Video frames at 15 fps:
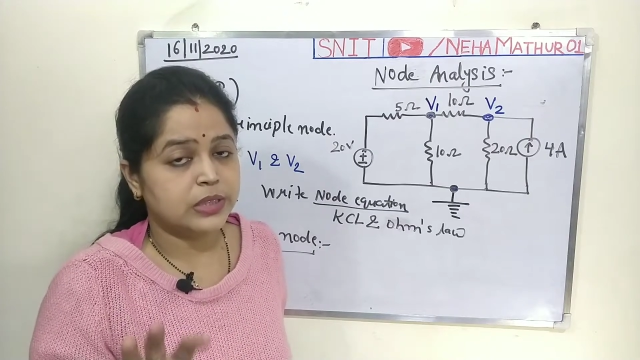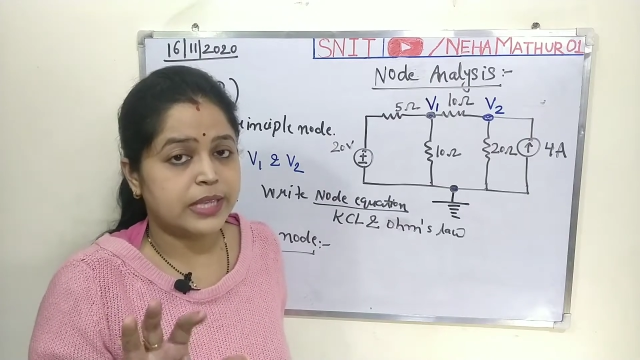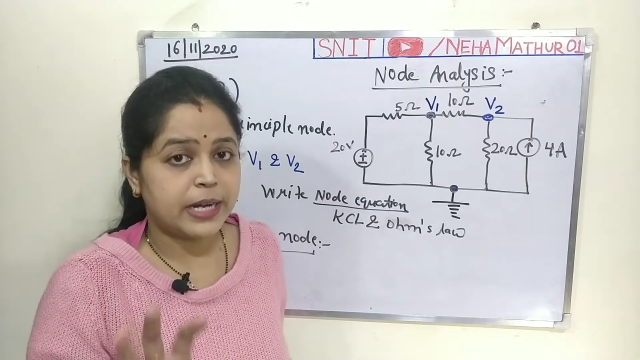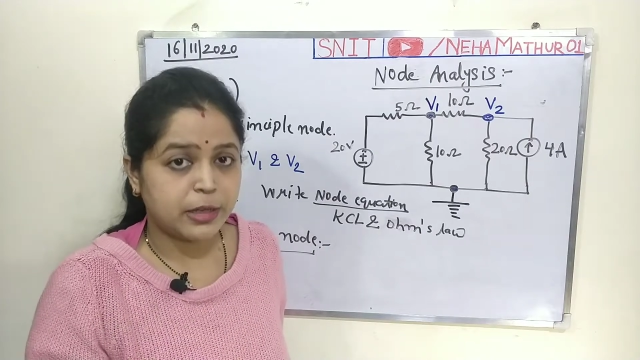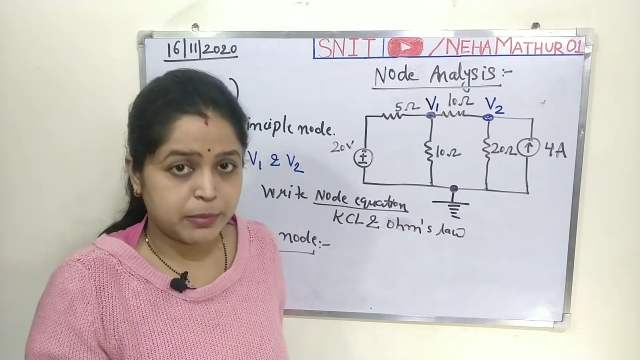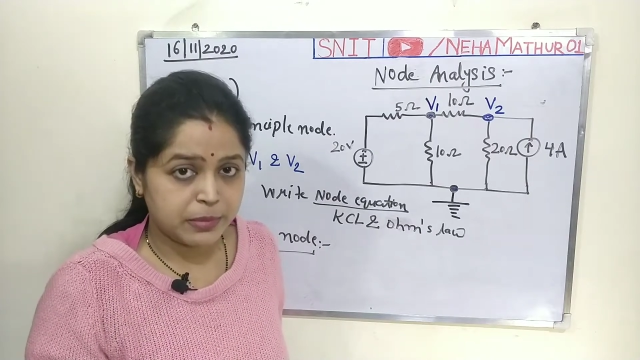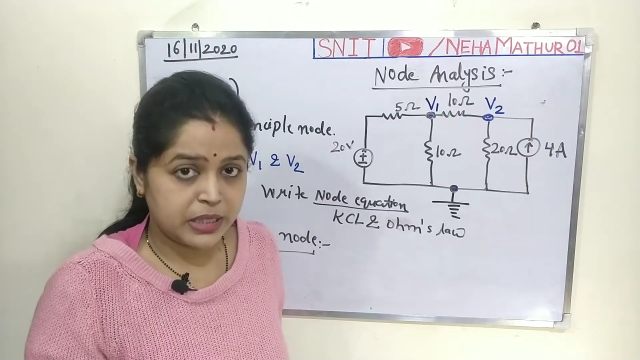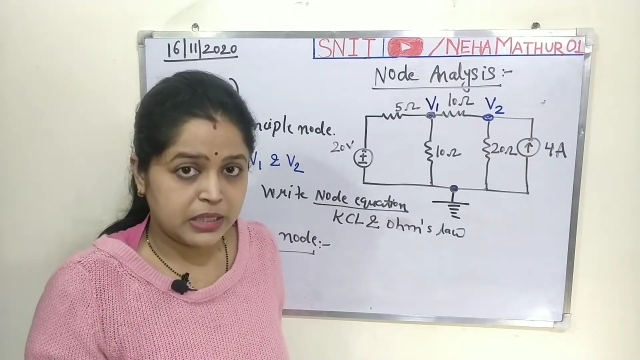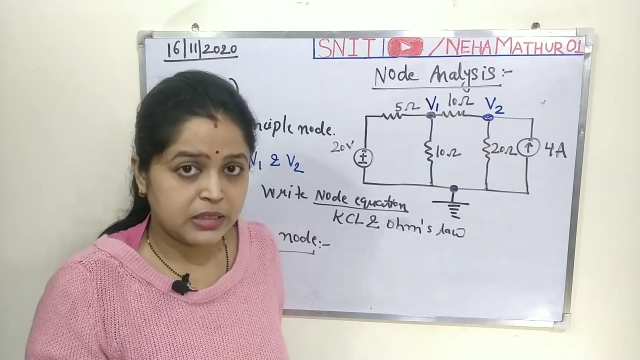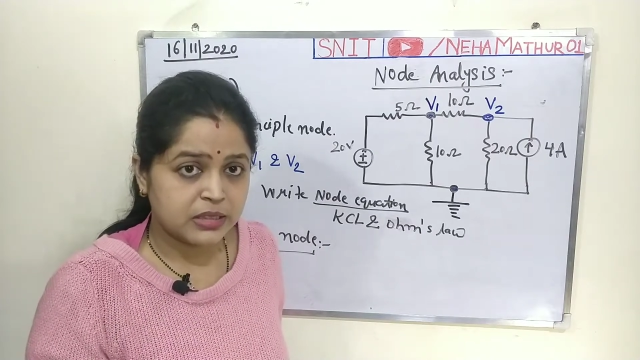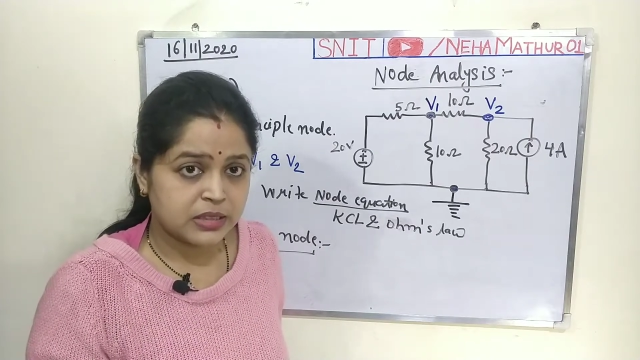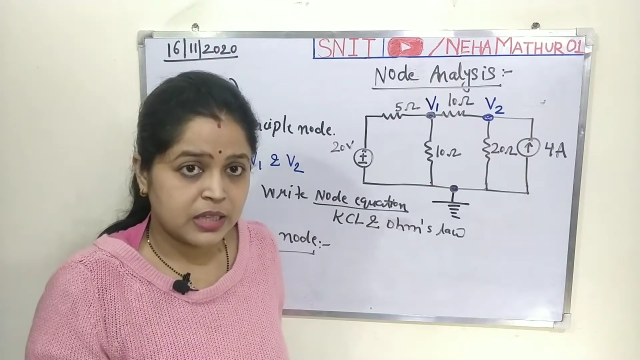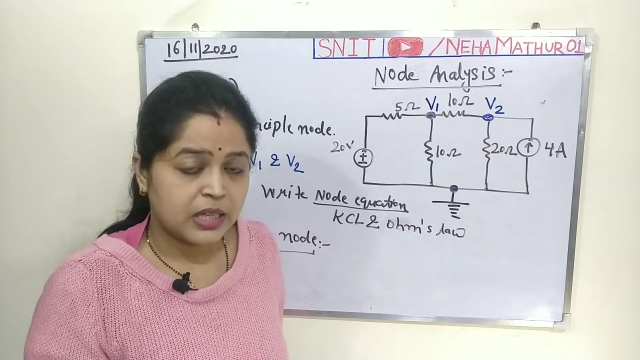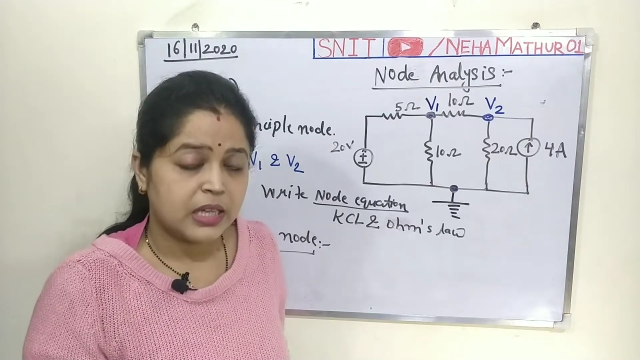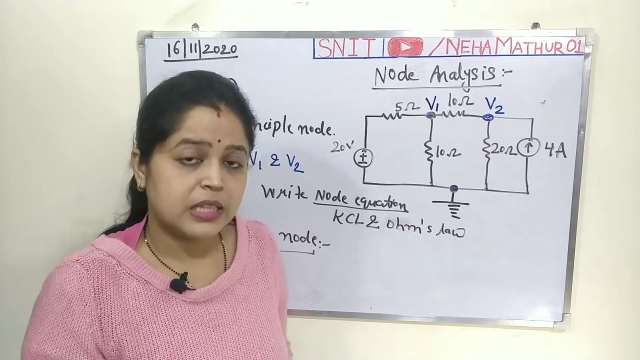That
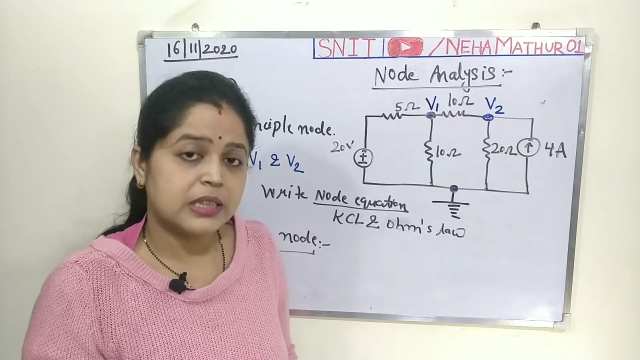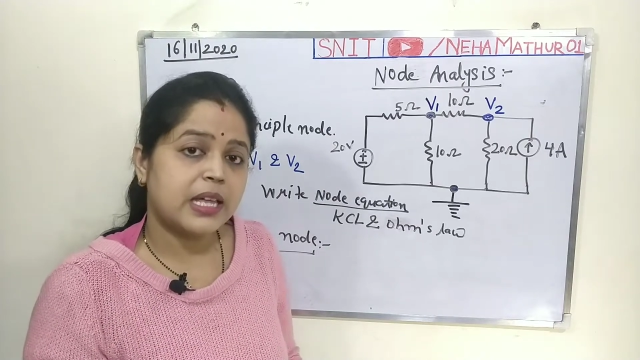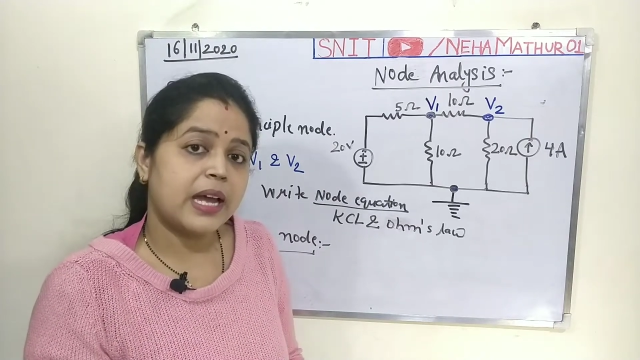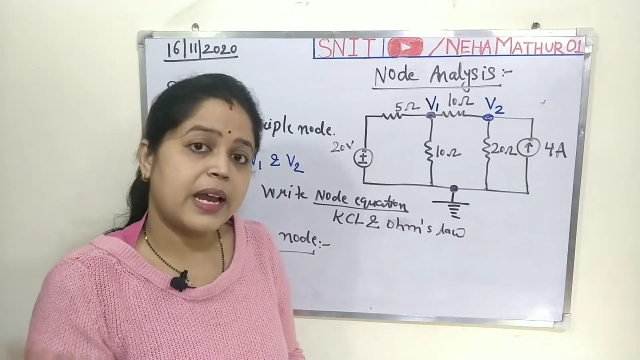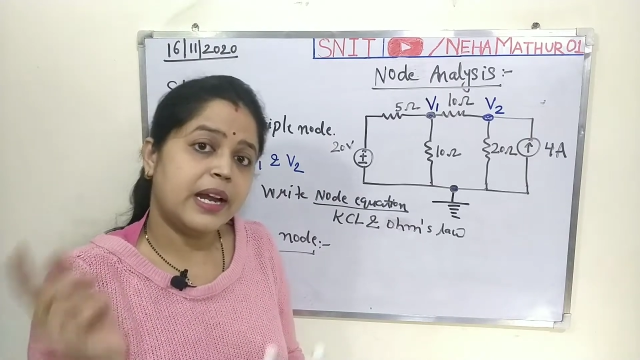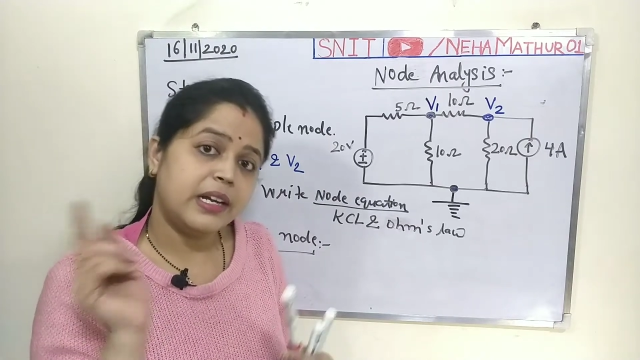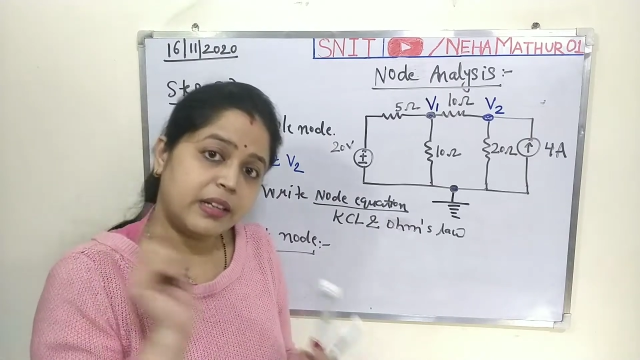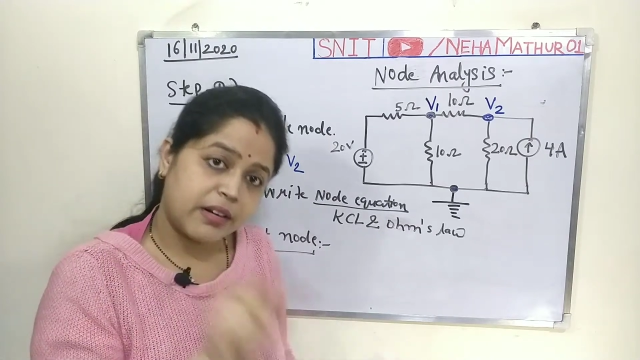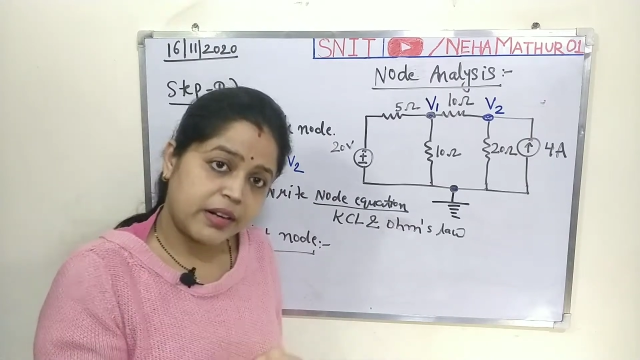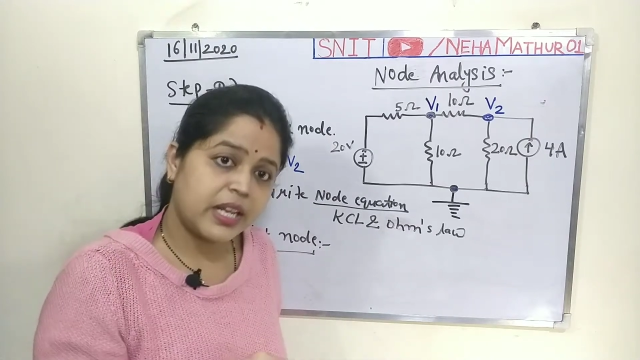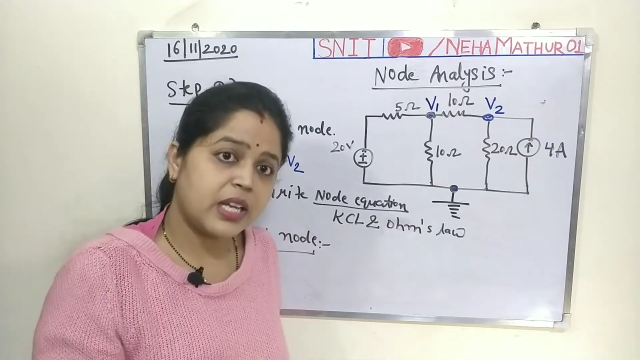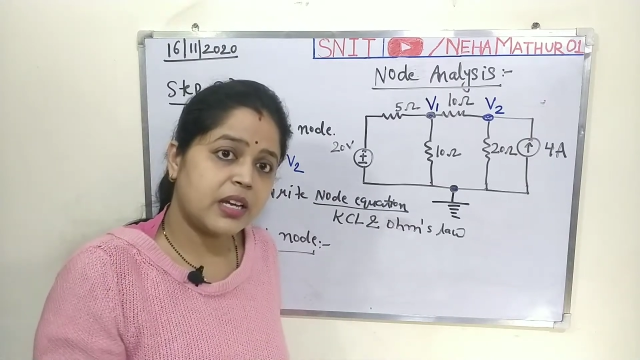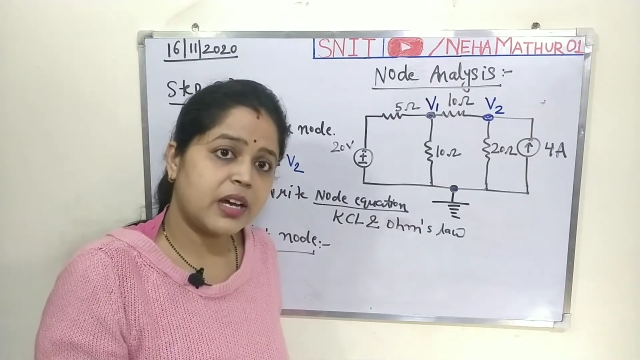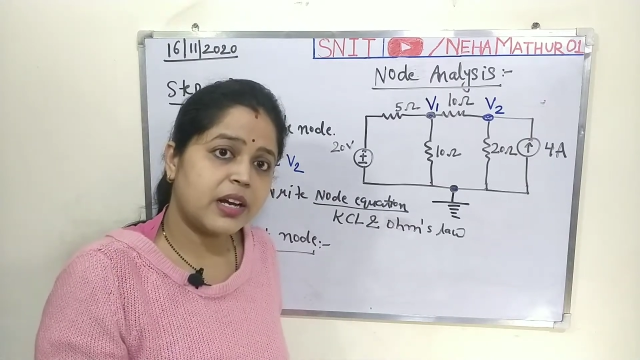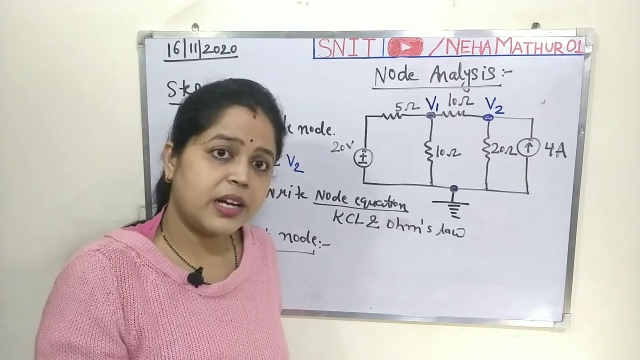means the
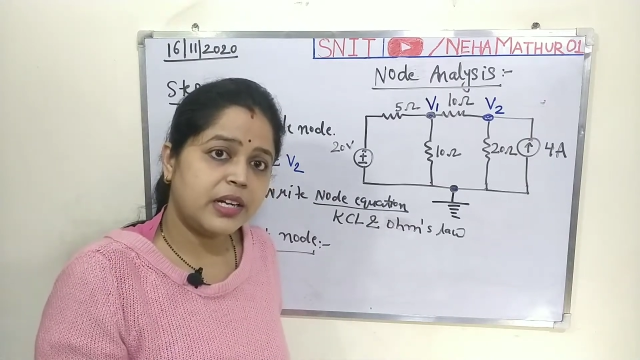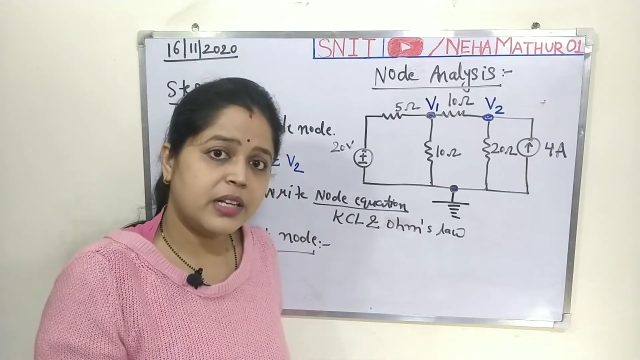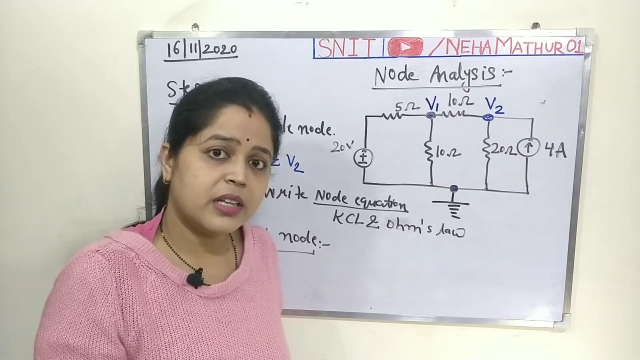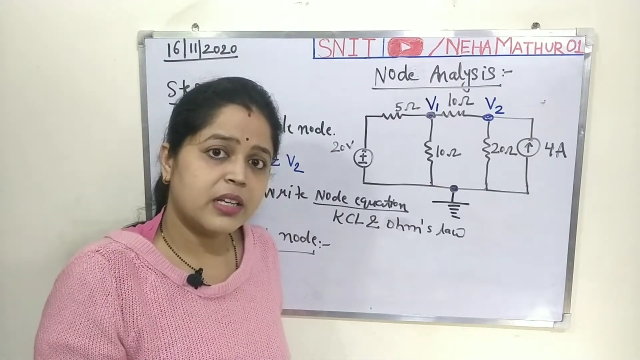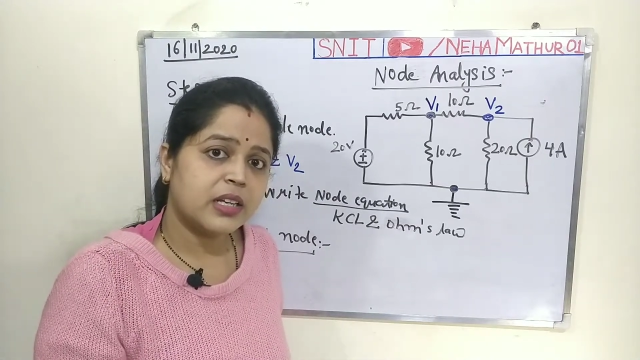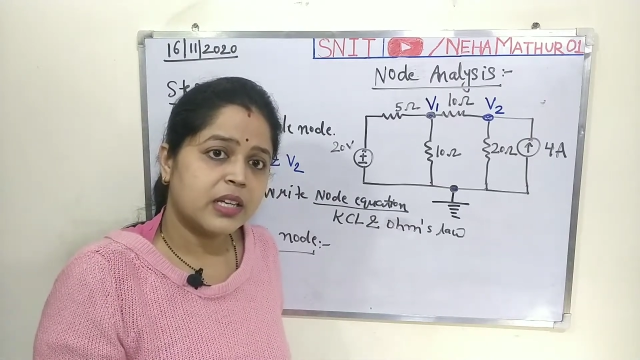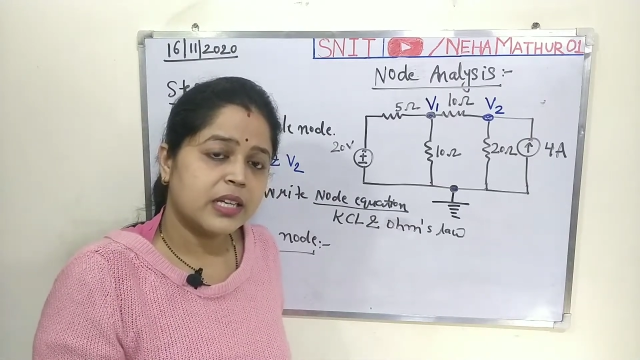entering current